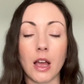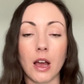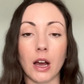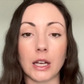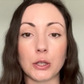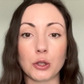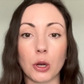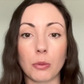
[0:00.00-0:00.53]

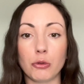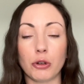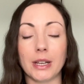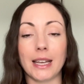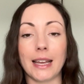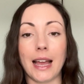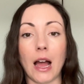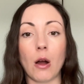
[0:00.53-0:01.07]
I stopped
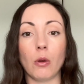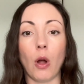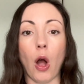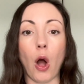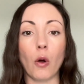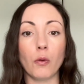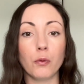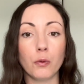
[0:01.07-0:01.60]
drinking
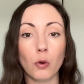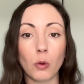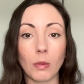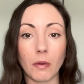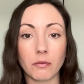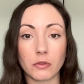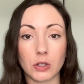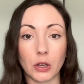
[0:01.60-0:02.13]
alcohol 4
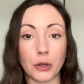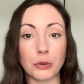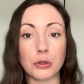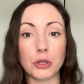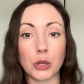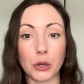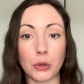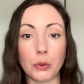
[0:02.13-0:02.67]
months ago
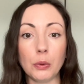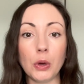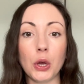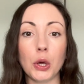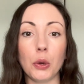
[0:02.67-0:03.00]
too,